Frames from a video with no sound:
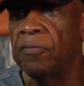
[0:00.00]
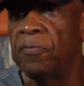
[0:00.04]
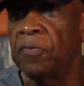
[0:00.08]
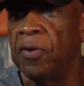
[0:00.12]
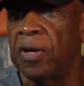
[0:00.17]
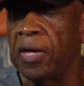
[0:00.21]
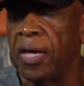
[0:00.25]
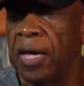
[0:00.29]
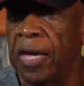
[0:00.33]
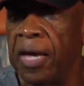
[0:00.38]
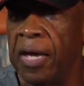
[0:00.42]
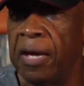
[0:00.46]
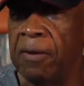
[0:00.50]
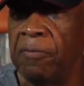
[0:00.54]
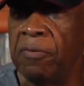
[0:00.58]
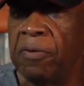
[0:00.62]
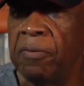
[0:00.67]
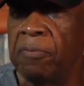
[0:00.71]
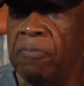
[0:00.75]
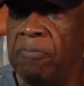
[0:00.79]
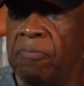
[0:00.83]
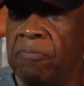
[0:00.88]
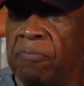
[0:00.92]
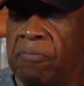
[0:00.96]
For
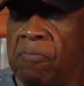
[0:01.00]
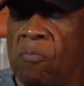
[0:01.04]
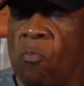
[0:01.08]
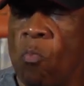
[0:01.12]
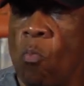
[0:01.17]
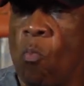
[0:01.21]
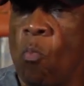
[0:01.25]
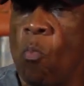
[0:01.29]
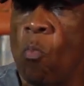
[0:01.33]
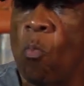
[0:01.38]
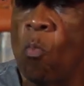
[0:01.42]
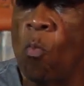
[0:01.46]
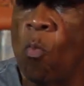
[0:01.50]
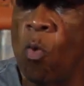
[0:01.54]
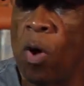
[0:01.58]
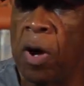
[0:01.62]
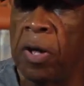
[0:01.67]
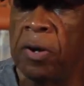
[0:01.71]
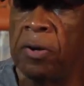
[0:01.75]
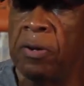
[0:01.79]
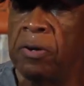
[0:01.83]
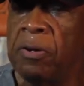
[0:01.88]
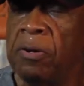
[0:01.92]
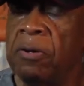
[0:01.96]
every
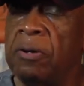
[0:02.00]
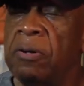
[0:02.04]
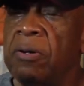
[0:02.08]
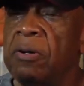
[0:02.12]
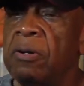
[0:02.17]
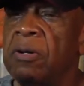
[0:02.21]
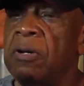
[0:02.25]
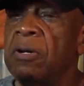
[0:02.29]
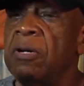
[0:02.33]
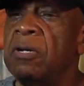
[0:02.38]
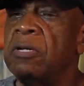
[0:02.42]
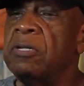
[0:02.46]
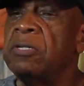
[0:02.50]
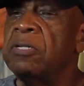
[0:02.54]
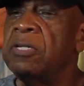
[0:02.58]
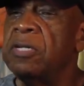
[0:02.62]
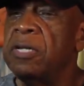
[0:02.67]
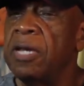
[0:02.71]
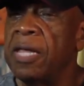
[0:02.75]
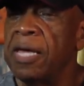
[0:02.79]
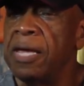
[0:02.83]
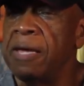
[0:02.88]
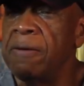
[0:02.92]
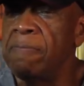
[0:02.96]
one
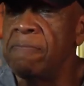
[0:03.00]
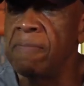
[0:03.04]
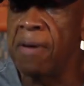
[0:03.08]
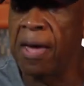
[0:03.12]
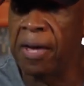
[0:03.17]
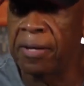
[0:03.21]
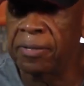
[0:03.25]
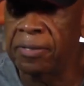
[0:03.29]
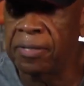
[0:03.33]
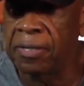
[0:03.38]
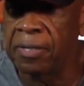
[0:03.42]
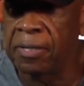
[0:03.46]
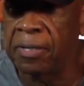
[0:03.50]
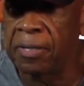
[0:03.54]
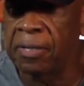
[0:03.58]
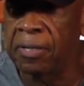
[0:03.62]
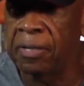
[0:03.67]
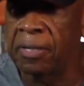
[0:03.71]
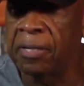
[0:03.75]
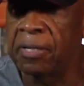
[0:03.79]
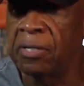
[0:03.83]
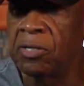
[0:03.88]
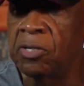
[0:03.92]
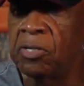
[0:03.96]
slave master
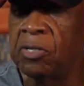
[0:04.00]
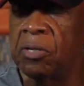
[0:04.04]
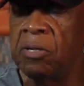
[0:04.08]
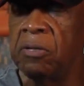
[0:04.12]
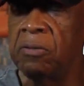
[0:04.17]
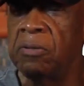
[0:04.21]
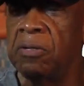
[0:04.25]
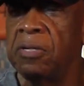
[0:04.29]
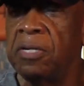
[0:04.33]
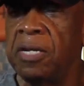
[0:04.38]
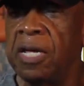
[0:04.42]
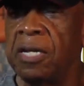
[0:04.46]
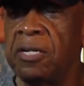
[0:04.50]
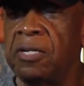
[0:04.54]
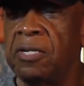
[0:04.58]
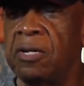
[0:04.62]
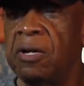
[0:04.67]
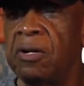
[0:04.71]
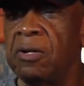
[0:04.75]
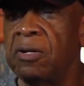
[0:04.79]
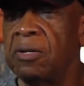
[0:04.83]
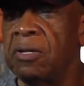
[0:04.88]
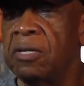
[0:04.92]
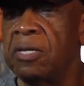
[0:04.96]
and children Nat
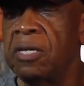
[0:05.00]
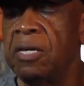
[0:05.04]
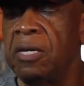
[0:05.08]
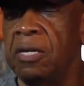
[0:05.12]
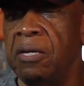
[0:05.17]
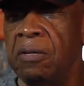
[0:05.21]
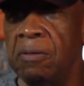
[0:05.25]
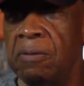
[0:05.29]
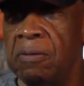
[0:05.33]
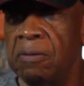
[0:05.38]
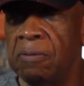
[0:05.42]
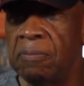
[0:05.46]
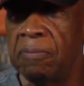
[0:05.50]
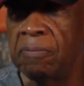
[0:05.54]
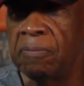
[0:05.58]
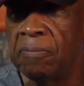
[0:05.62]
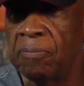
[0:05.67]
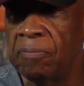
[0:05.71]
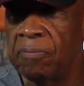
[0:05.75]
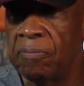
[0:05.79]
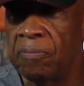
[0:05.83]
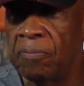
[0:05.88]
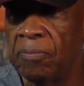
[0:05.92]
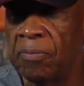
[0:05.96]
Turner killed,
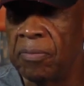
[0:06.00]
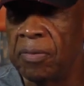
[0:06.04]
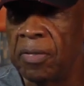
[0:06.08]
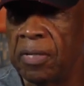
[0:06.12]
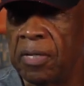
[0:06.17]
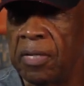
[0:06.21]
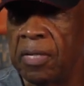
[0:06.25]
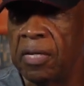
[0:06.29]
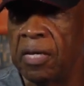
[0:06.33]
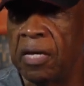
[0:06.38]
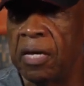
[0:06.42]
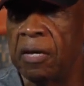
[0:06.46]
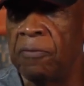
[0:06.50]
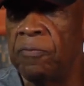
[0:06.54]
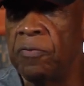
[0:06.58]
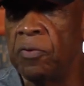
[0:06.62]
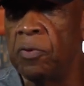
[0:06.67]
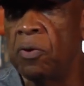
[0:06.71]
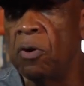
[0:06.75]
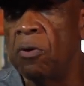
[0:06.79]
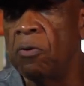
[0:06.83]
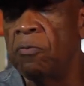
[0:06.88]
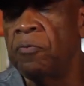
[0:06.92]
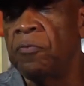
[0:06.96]
if
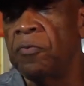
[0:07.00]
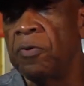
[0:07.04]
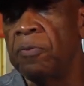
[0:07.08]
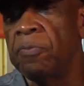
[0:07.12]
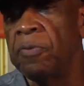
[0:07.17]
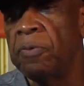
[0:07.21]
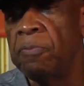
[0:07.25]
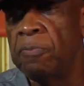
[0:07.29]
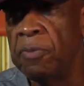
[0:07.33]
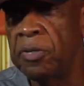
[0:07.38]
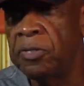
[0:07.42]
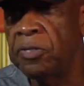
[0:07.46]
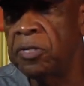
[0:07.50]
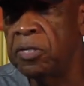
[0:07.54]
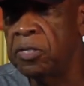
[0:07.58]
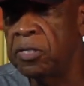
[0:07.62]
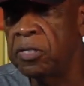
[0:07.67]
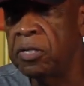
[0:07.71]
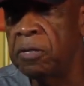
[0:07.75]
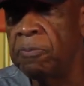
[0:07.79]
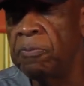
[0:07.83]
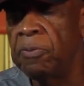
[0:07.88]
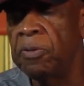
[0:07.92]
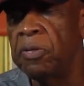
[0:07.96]
you go from the
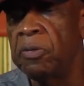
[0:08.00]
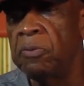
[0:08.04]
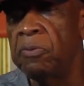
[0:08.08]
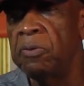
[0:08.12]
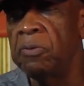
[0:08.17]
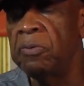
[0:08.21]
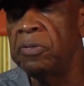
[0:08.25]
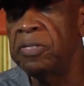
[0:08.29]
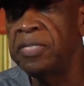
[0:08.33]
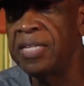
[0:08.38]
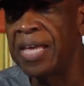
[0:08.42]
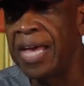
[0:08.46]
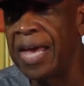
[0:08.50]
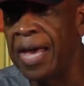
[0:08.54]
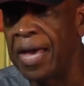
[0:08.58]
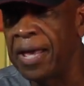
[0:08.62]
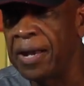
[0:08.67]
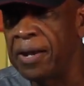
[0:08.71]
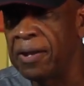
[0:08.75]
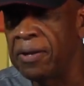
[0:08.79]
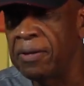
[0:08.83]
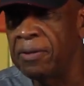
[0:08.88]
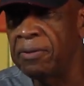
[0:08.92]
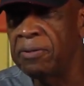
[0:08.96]
Mississippi to
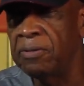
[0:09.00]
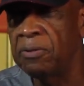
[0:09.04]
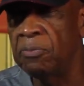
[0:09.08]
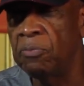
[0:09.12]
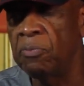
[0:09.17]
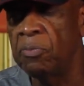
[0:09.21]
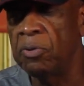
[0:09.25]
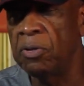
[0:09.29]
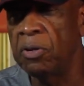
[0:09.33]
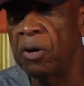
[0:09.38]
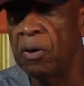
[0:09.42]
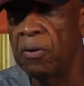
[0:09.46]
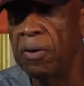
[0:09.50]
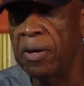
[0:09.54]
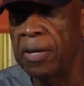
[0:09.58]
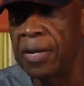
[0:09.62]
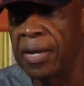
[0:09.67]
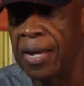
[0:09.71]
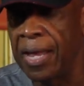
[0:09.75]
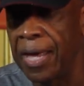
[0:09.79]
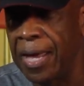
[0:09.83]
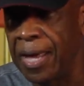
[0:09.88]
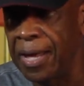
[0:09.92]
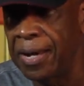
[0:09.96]
Louisiana to North
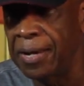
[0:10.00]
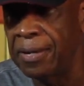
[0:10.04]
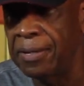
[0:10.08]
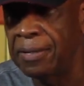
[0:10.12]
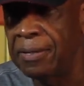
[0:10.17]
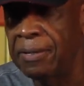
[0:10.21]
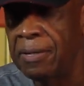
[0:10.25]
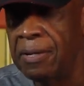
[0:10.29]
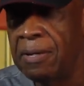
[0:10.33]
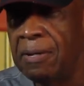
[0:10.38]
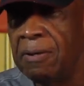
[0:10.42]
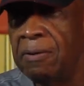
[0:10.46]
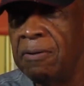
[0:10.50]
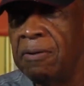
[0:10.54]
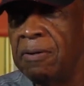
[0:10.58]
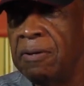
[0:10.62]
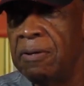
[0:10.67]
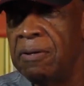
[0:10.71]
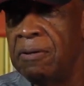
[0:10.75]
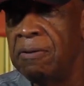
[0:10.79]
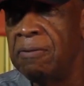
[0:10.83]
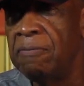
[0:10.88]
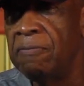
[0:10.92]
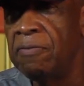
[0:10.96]
Carolina,
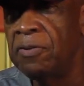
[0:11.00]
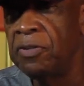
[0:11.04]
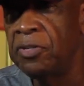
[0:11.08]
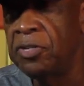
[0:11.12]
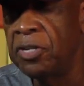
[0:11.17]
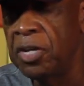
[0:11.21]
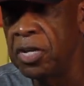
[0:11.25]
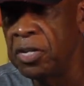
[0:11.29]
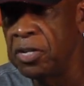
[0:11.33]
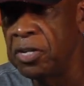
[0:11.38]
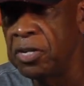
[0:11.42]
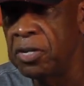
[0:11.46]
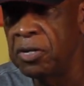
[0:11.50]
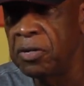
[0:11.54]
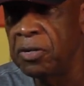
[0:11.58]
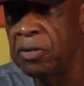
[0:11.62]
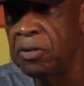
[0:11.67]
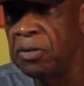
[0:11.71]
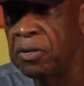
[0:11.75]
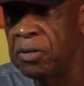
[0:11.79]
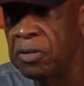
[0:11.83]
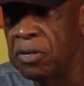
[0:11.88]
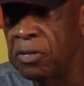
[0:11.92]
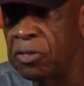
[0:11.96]

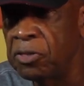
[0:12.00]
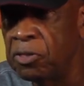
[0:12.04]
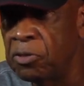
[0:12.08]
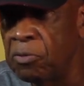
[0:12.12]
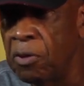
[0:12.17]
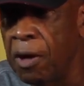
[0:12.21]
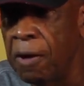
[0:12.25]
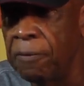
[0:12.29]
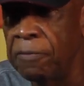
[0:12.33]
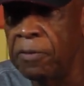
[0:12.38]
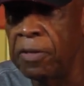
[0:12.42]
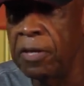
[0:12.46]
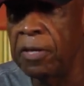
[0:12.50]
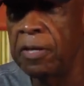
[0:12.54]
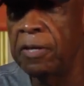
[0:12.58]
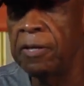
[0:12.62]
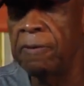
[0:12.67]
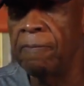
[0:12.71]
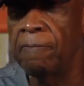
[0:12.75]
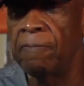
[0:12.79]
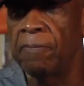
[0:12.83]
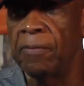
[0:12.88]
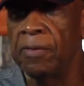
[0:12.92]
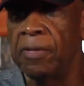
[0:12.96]
Virginia, and throughout
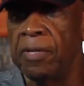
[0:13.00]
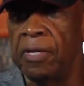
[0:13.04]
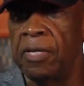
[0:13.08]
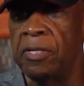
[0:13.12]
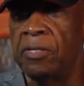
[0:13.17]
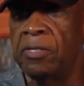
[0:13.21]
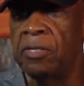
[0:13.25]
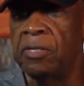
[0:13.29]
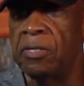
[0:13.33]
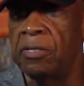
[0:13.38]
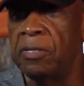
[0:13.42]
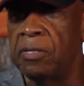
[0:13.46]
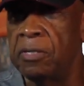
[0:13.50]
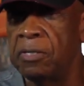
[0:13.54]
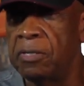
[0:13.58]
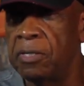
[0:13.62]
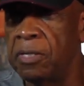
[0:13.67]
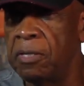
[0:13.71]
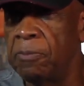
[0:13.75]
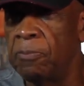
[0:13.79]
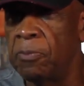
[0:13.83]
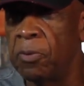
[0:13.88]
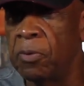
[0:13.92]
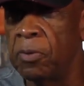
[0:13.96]
the eastern
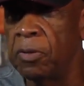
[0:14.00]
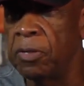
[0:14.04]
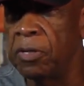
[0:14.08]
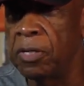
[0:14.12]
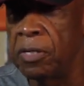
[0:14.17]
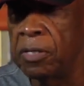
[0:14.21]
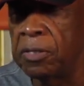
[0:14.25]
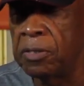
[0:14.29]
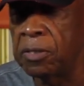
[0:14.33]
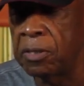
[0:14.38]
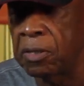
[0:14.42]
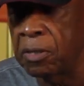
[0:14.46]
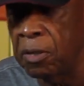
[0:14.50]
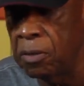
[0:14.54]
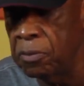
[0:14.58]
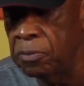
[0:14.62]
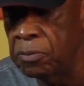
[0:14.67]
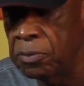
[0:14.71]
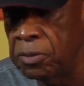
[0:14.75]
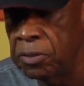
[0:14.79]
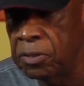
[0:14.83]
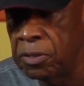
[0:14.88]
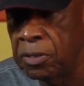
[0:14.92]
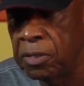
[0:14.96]
seaboard, eastern
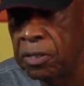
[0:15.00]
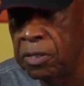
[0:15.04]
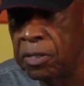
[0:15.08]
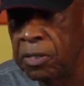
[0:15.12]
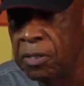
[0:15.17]
coast,